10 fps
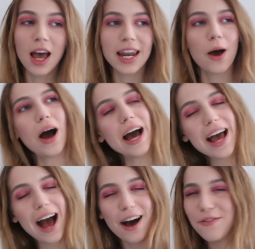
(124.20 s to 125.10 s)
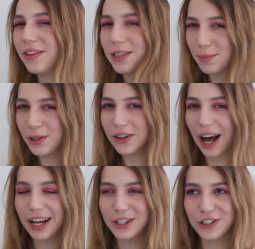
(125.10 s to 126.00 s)
Now I have this book,
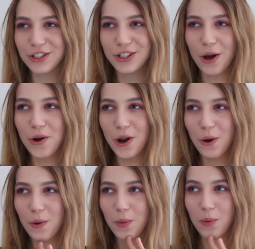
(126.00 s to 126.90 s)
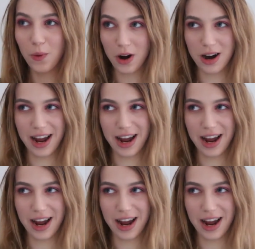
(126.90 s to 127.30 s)
I just don't know where